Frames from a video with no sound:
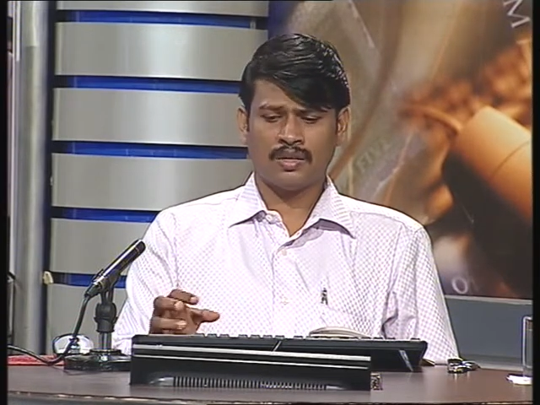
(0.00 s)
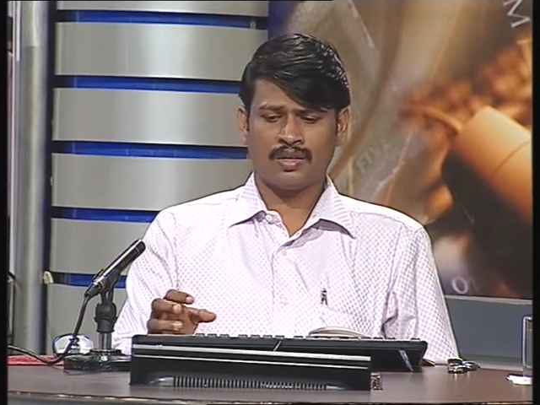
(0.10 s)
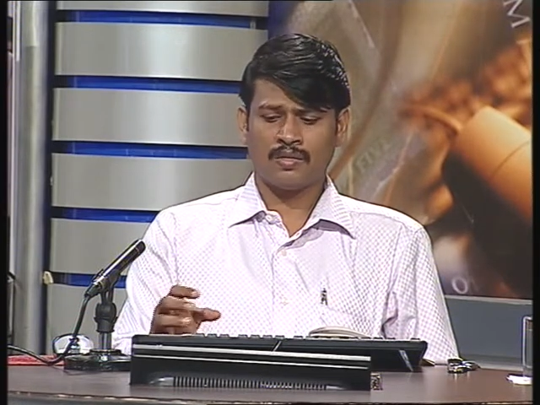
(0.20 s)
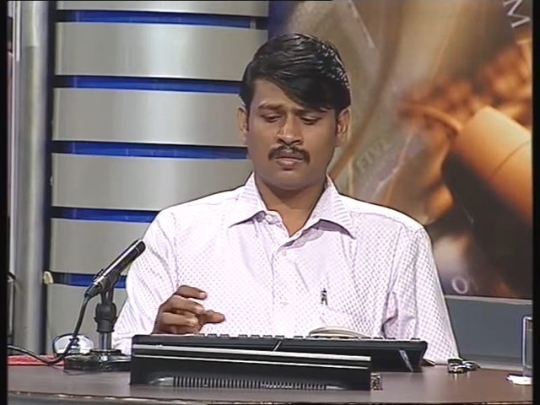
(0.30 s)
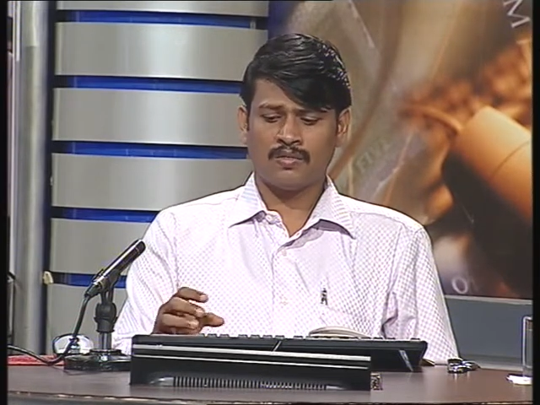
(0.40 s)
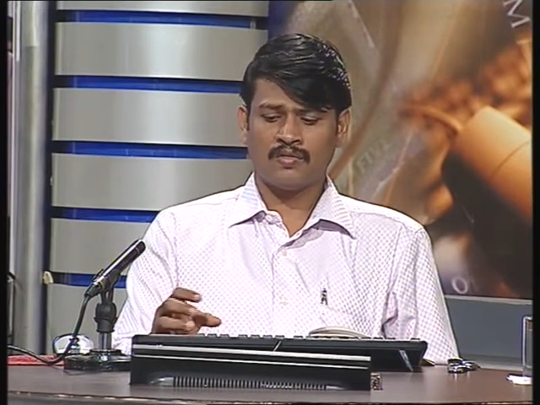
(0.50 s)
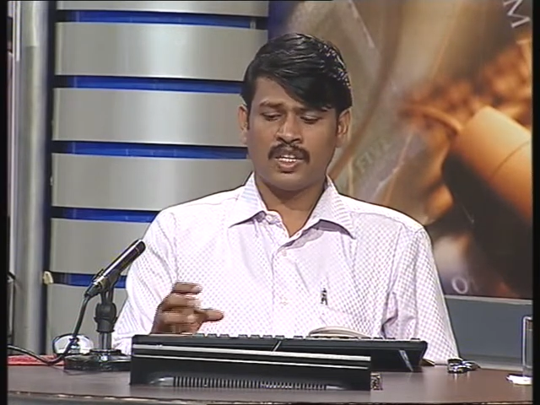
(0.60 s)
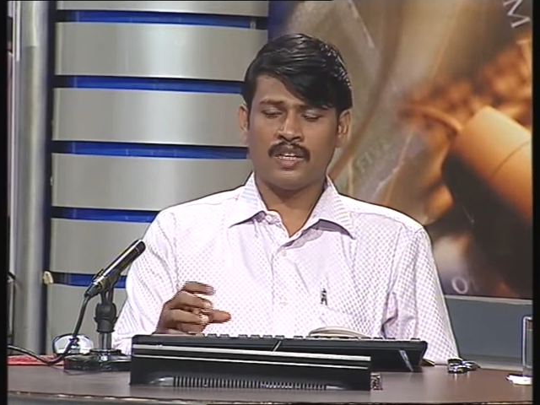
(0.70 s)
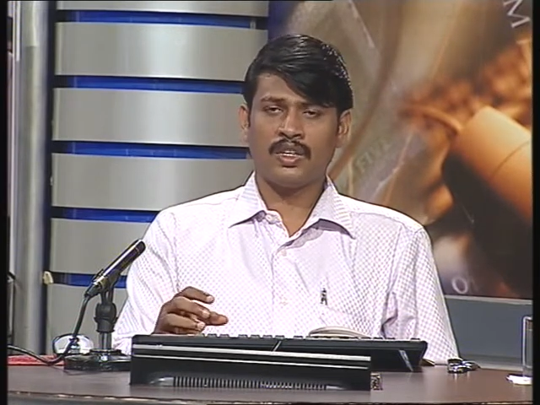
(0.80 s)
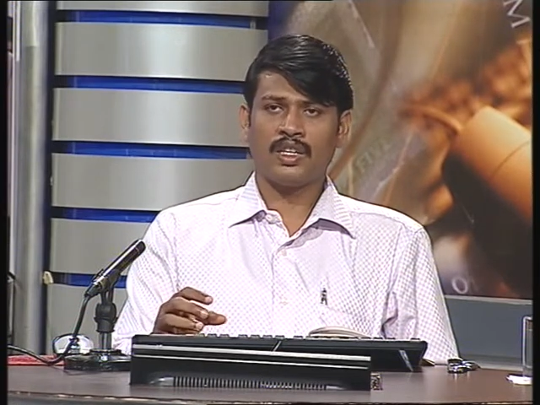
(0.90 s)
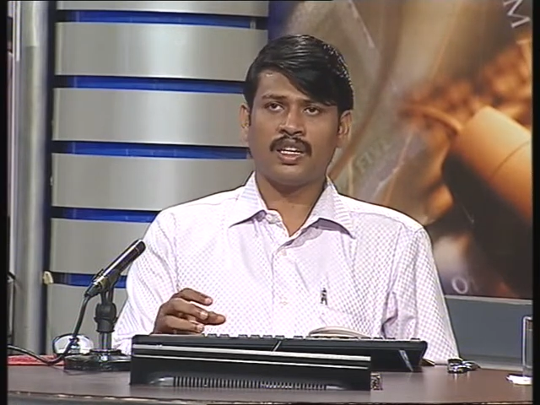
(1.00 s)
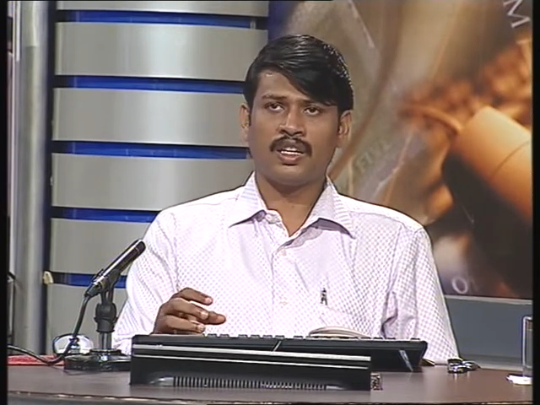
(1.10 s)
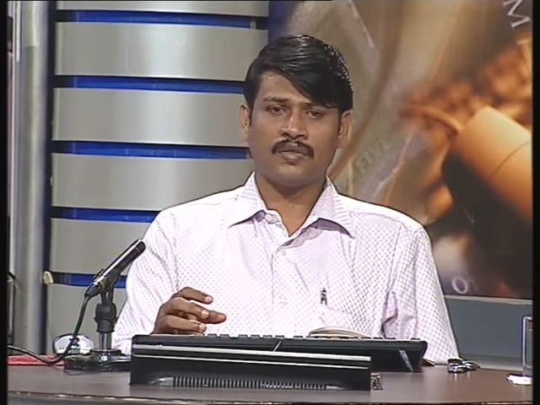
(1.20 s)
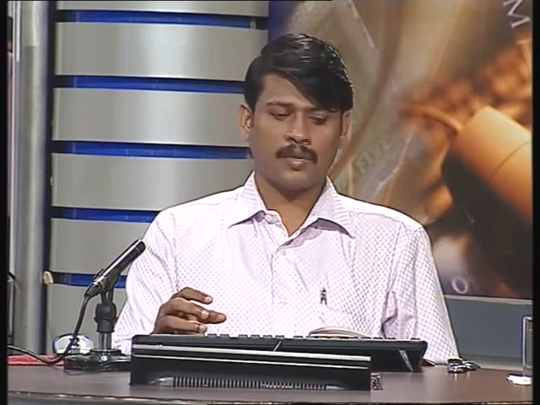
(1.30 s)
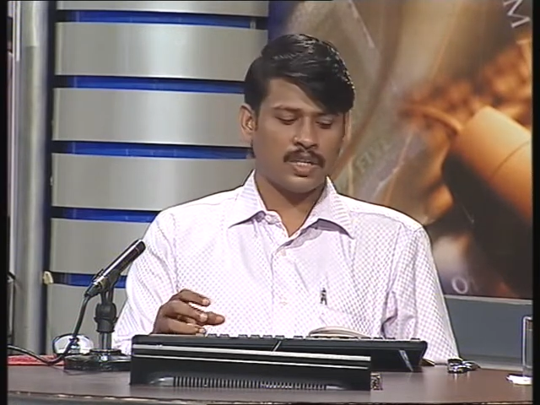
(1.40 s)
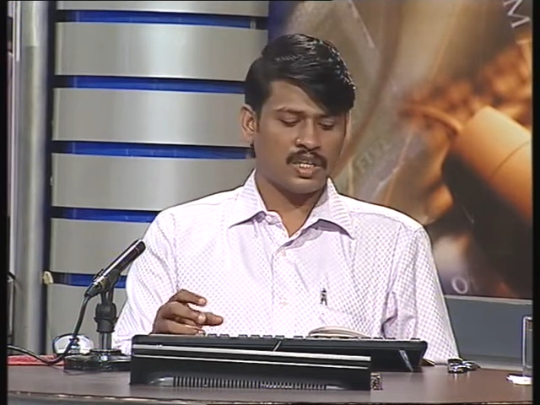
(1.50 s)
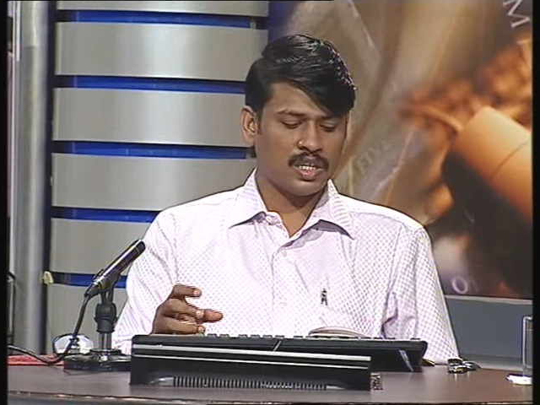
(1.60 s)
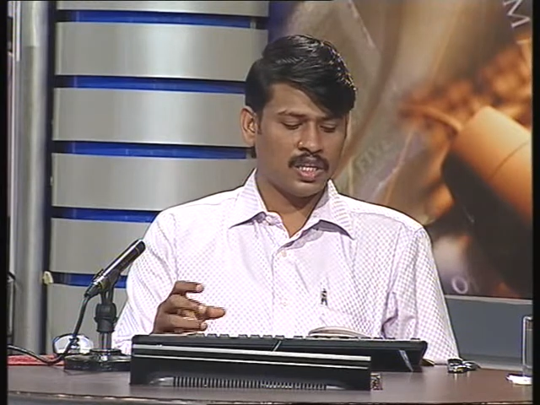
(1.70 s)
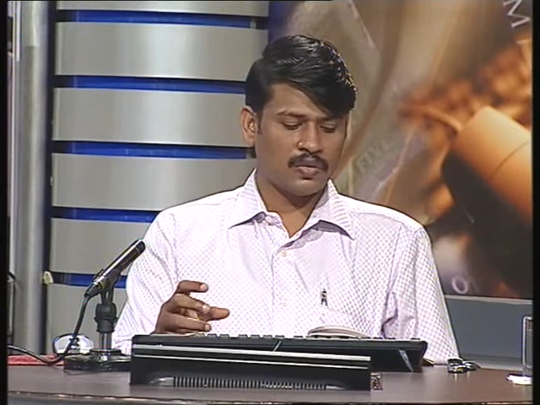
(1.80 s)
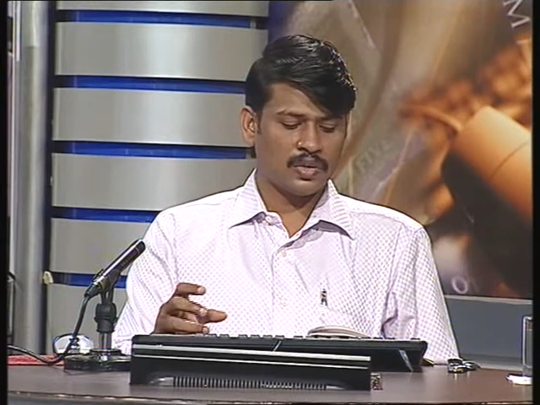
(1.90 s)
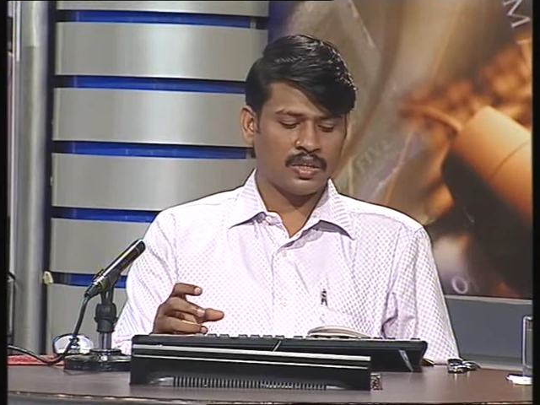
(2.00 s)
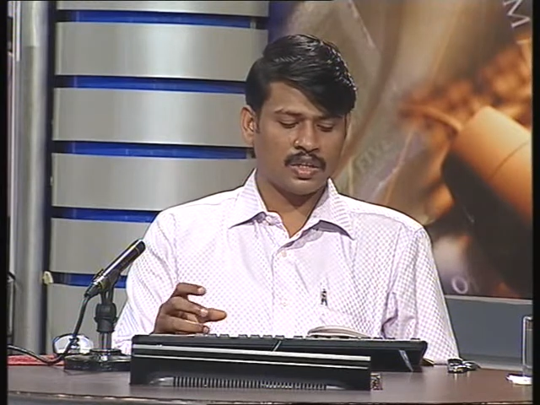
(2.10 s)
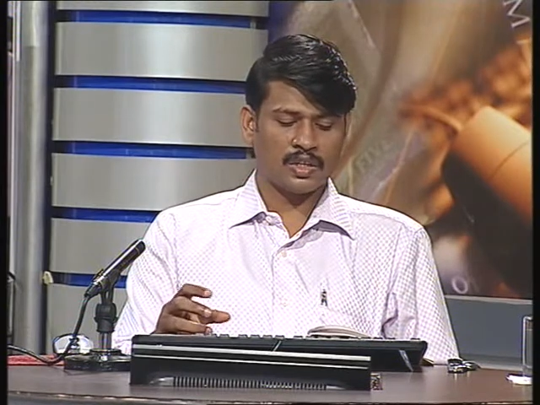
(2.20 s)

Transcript: So giving that information, it would